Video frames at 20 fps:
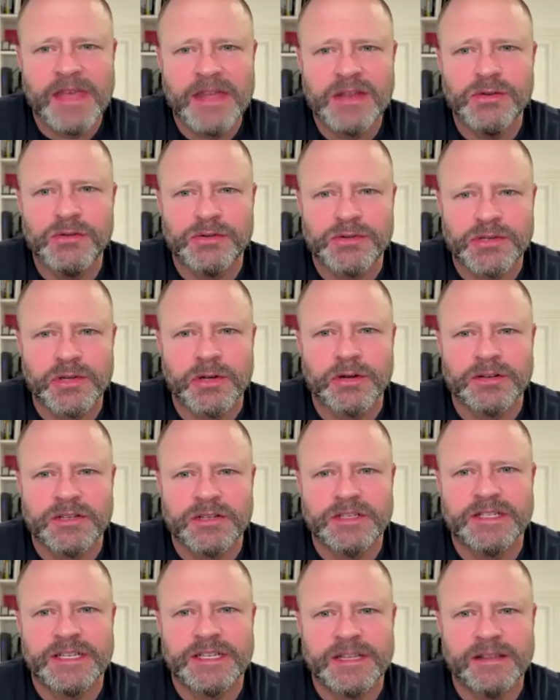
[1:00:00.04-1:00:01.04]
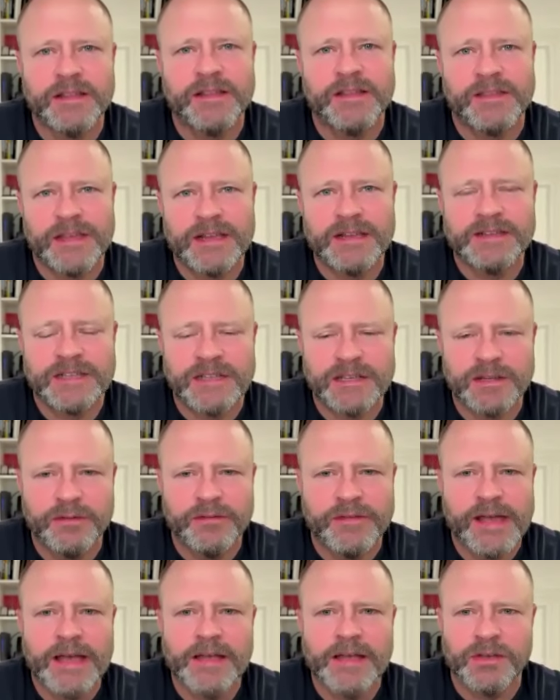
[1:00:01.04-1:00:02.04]
then you start to see the things that you
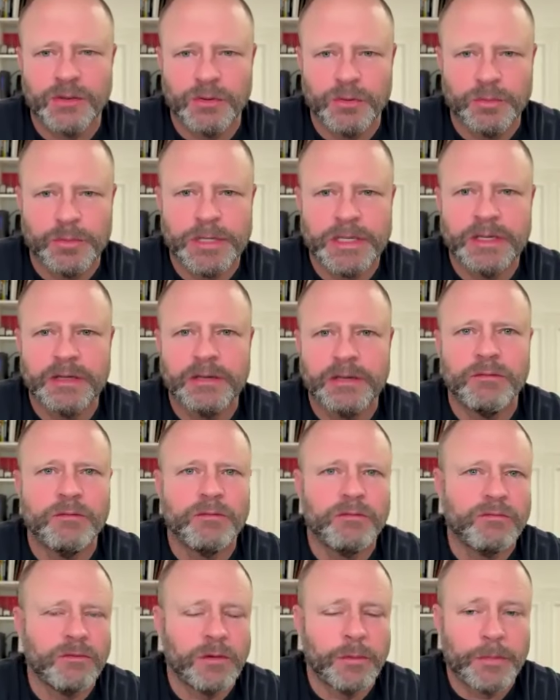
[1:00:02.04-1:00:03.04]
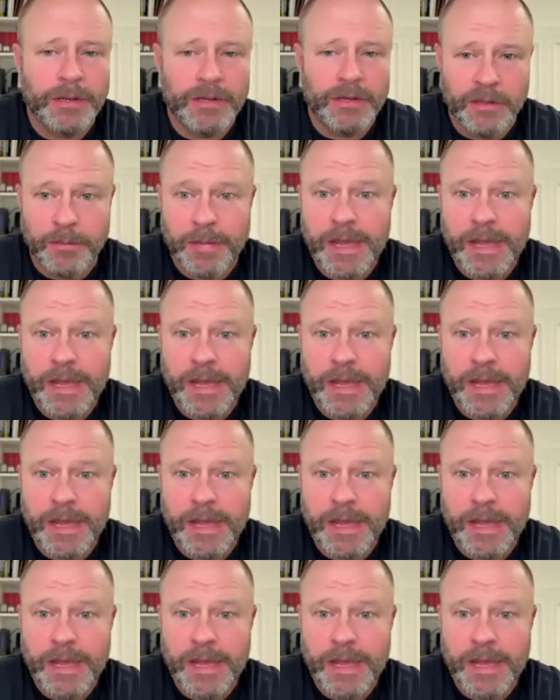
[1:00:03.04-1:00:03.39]
value the